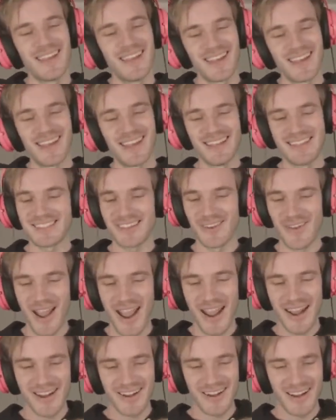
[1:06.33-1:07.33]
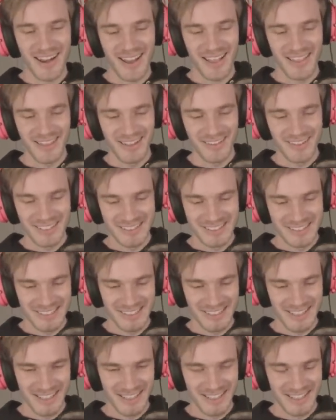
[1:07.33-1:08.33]
It's so accurate. I love it.
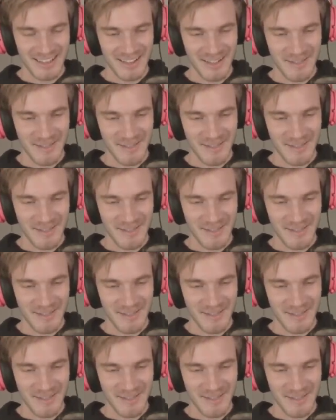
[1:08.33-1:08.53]
So good.